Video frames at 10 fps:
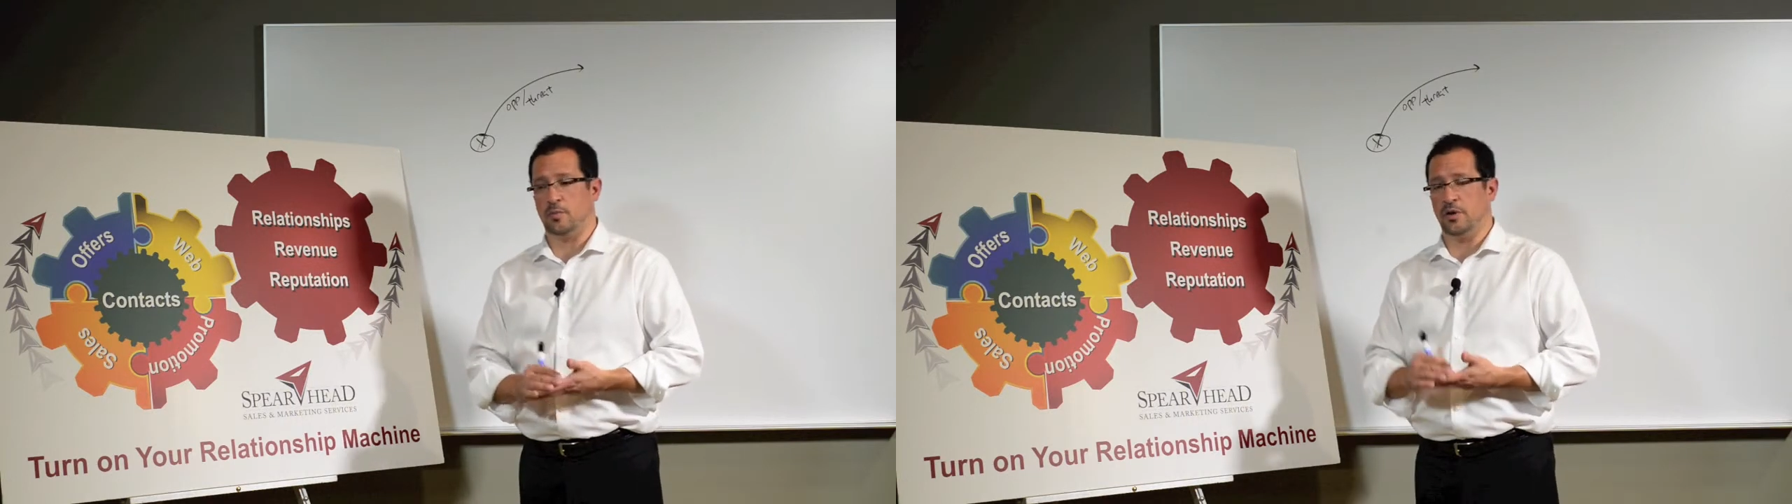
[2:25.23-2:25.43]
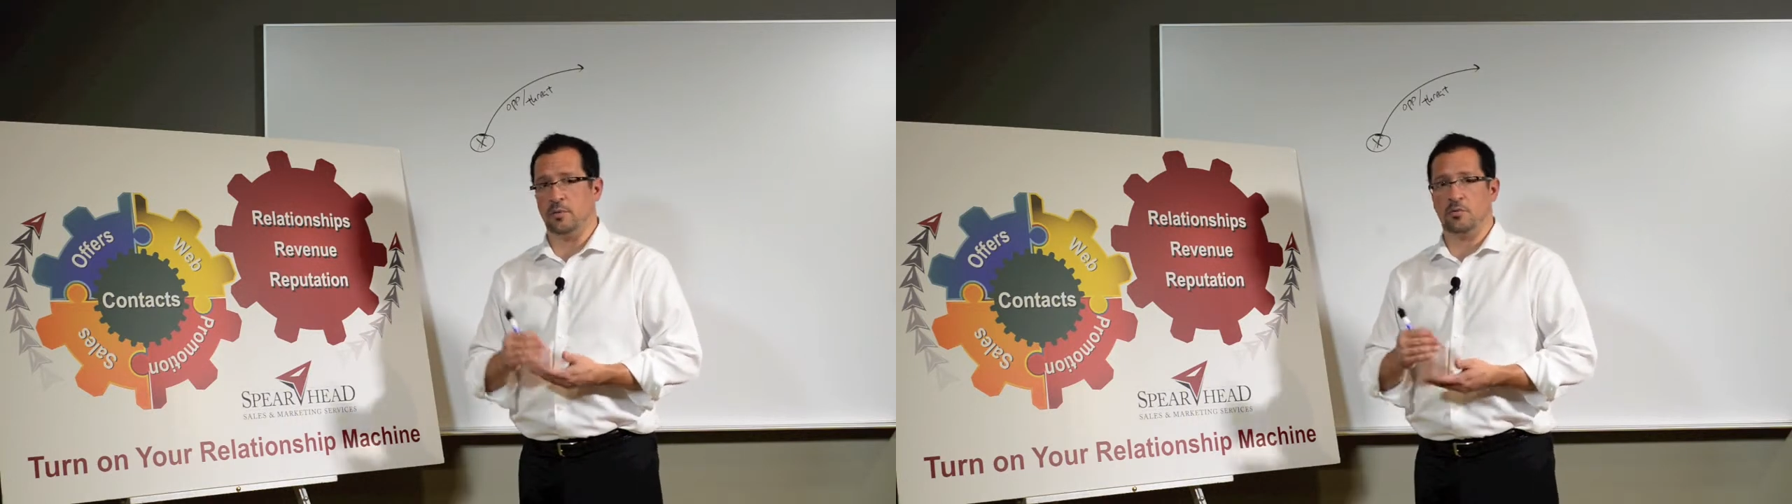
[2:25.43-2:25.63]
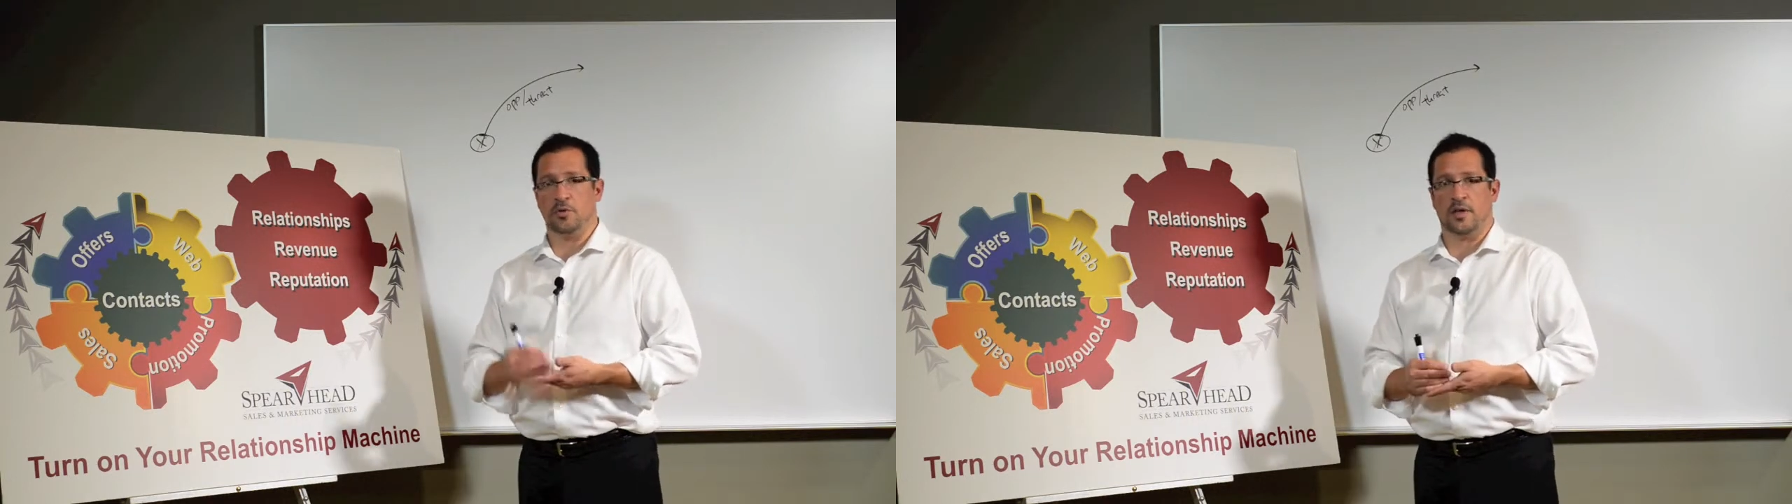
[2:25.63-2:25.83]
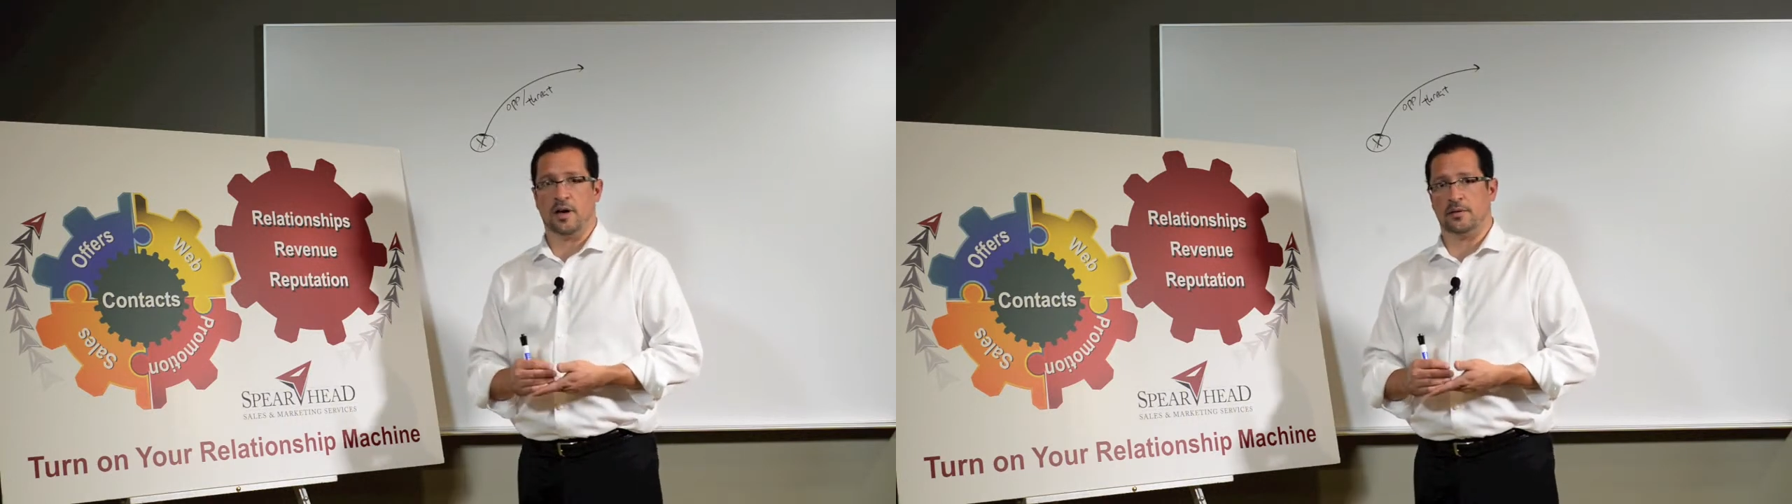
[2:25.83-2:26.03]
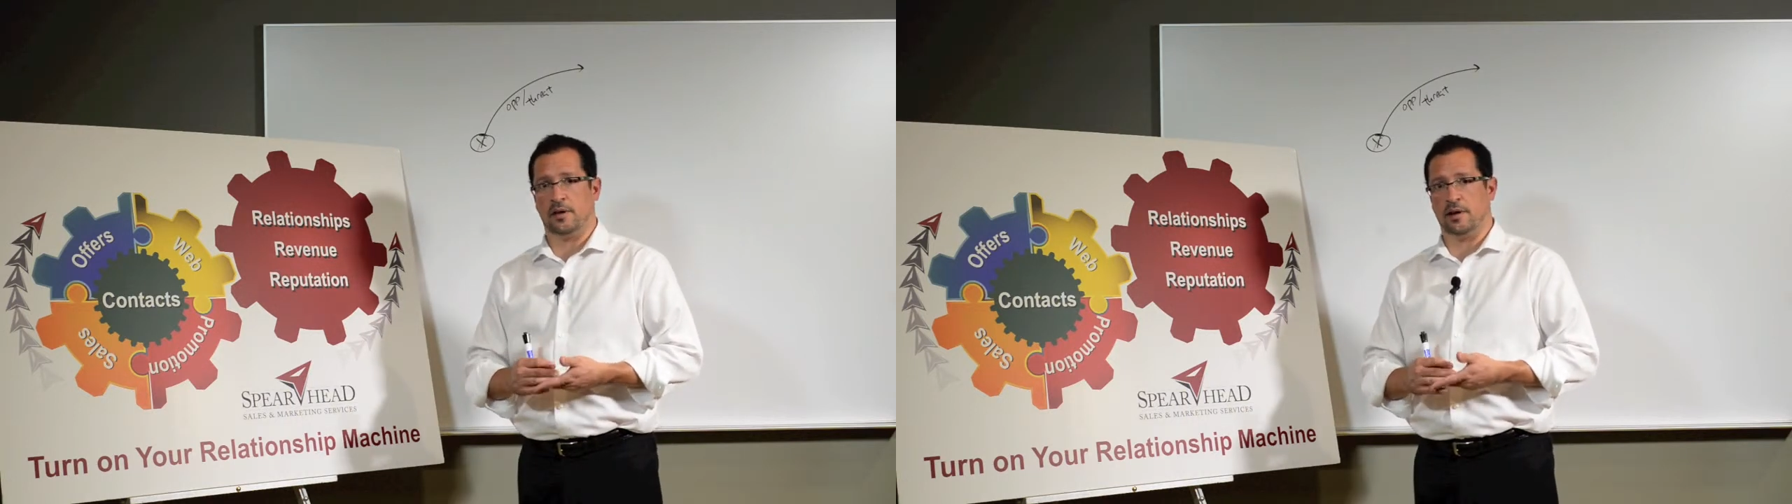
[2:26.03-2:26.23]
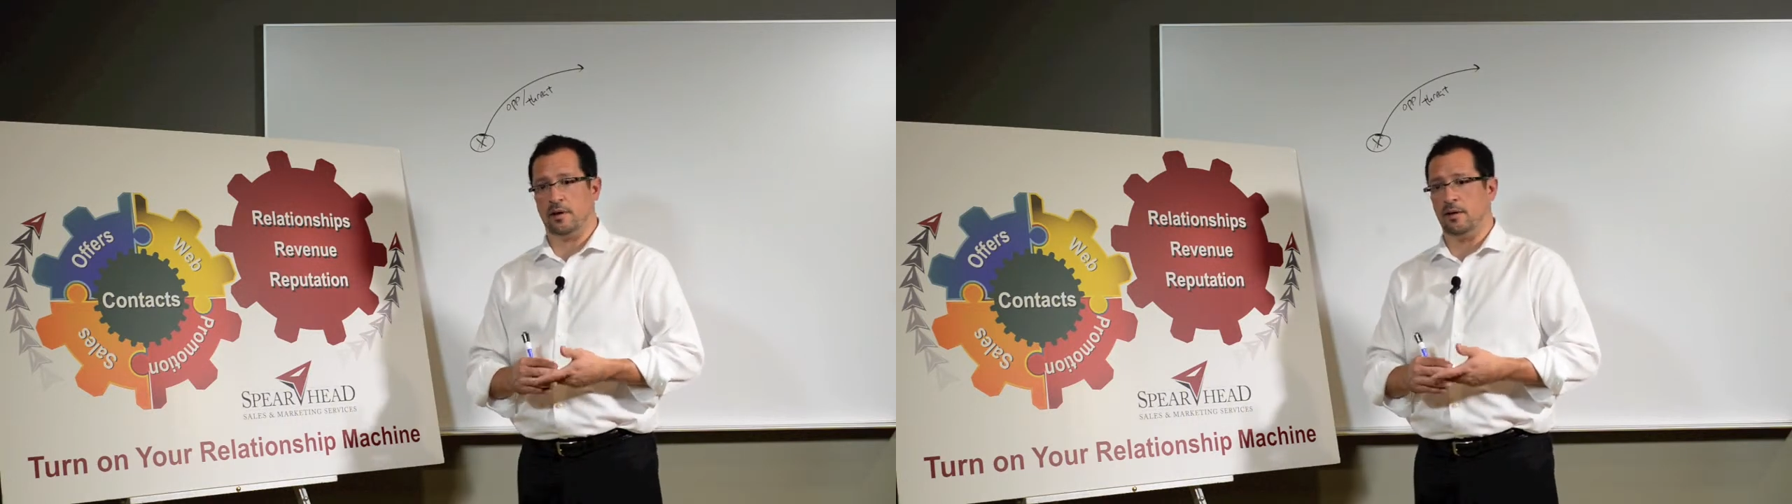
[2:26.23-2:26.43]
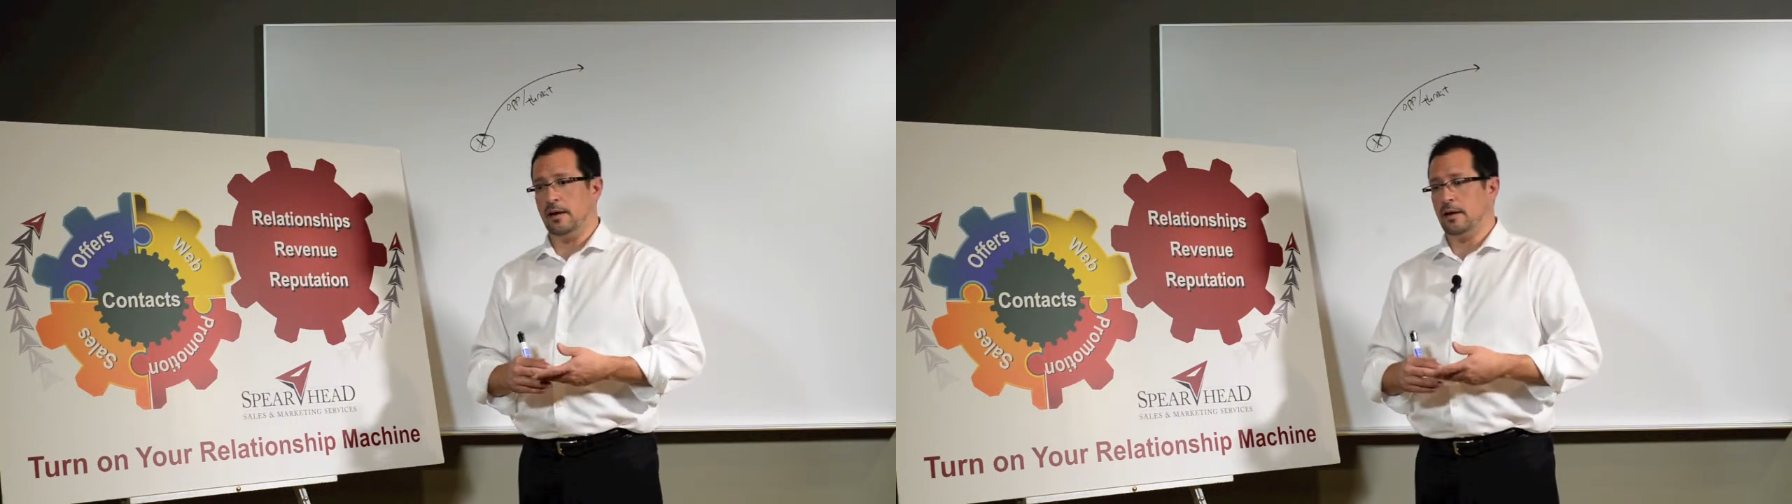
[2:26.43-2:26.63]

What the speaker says: putting a booth out there,